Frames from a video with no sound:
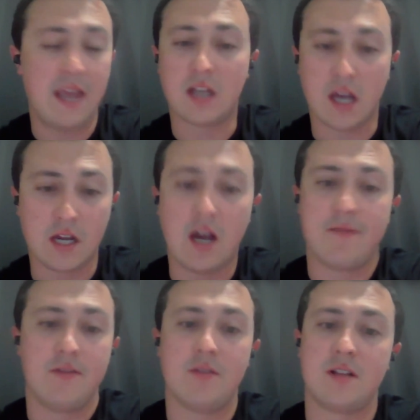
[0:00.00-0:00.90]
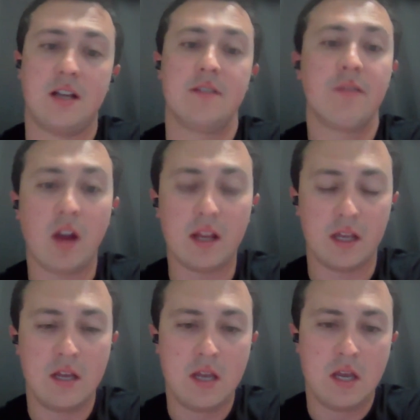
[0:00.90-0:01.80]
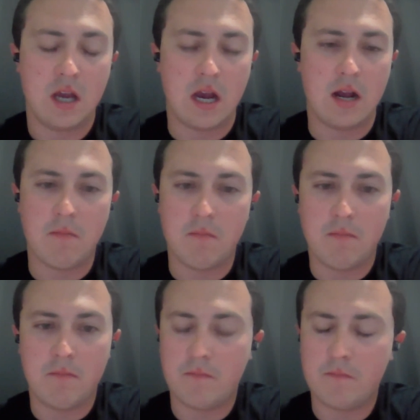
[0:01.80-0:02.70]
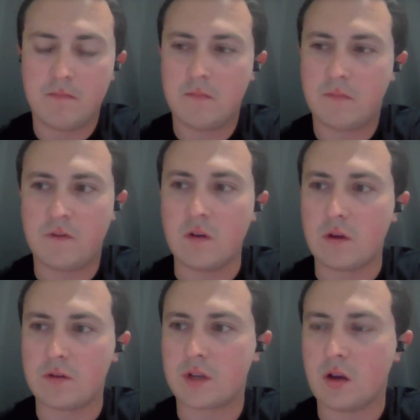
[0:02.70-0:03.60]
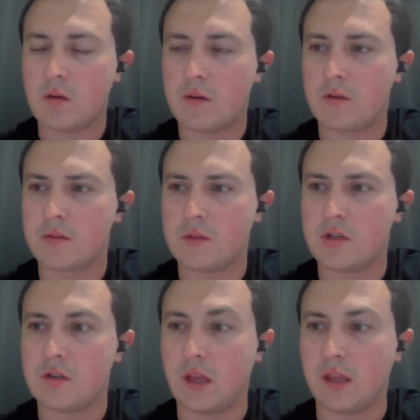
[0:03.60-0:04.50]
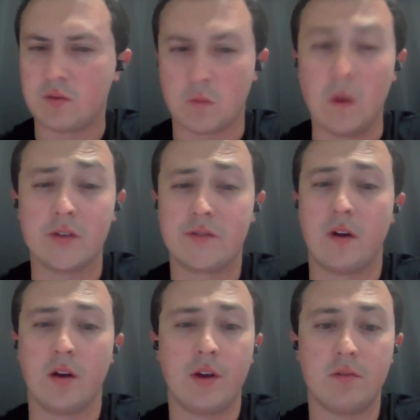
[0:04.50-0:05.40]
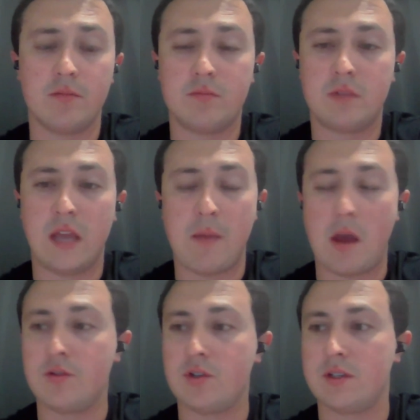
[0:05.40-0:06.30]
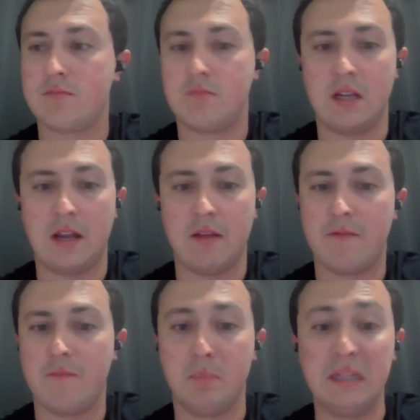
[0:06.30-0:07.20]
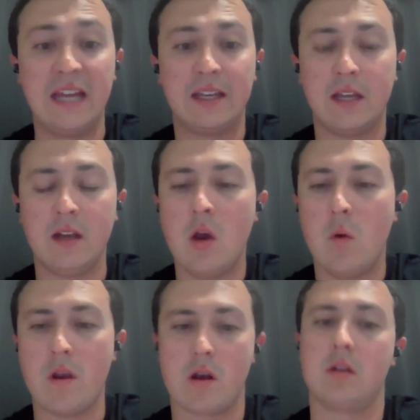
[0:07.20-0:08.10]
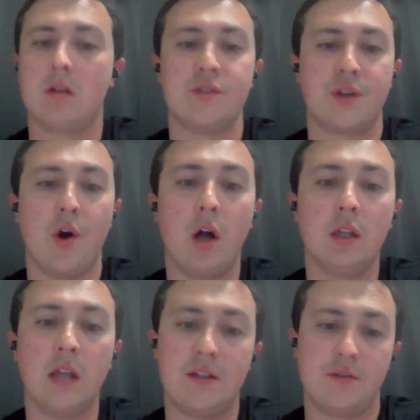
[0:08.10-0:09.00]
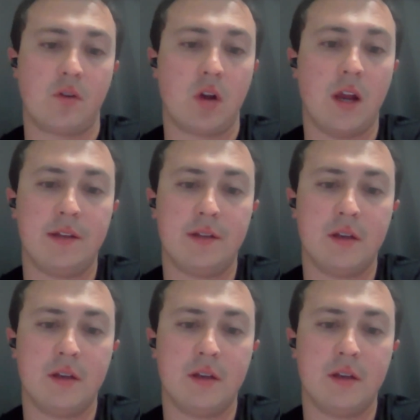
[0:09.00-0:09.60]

cut off those lines of credit. A few years ago when there were some issues, I think it was Wells Fargo came out and just did a blanket, we are closing all lines of credit.